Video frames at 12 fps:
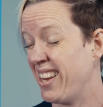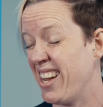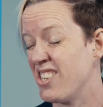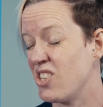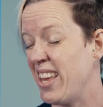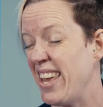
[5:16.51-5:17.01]
And
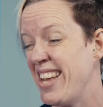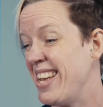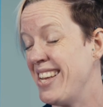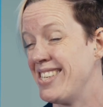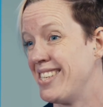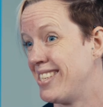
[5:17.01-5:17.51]
actually
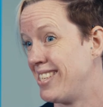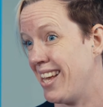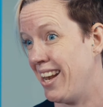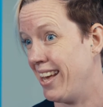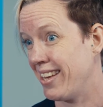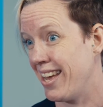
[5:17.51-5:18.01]
it isn't
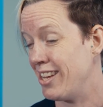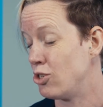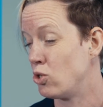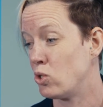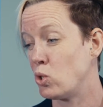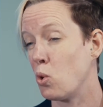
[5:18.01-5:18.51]
selling, it's
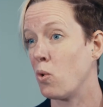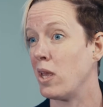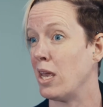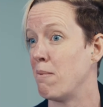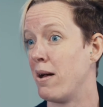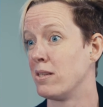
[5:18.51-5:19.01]
just
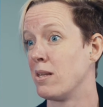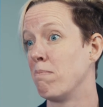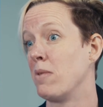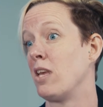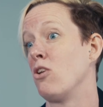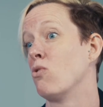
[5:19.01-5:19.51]
talking about
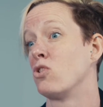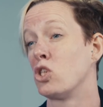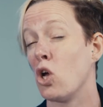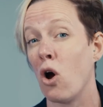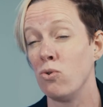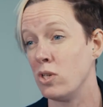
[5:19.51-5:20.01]
something you're
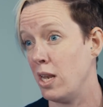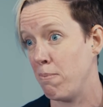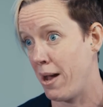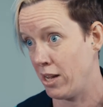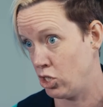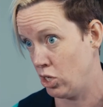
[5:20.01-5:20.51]
totally
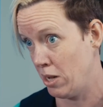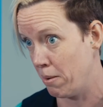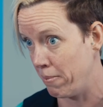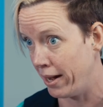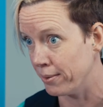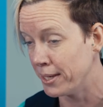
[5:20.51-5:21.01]
passionate
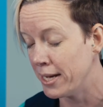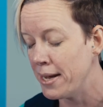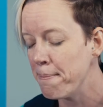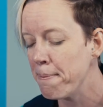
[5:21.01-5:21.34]
about.